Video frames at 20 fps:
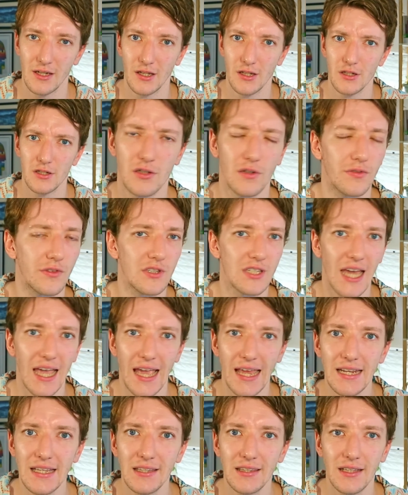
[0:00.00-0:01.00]
So if there's
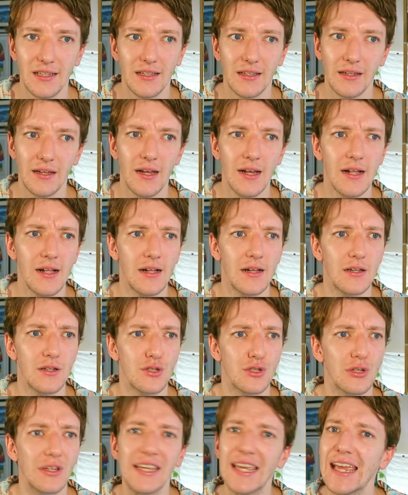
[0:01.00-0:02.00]
anything
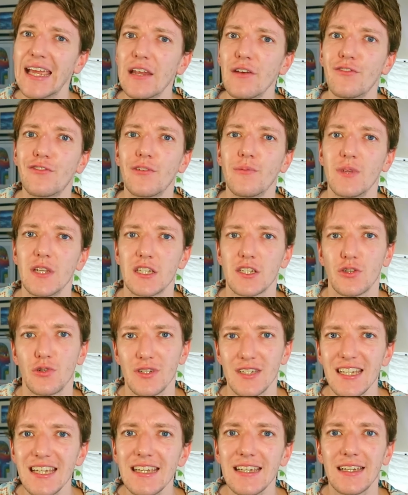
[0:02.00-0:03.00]
to gain from this
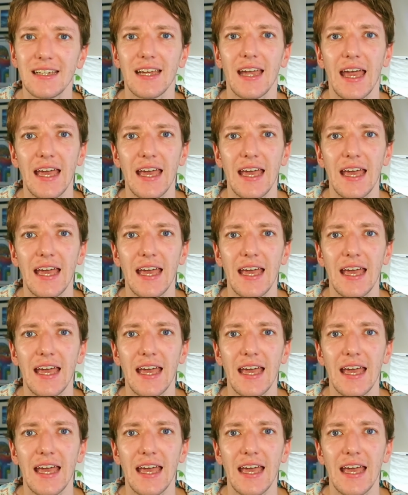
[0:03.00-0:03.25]
critique,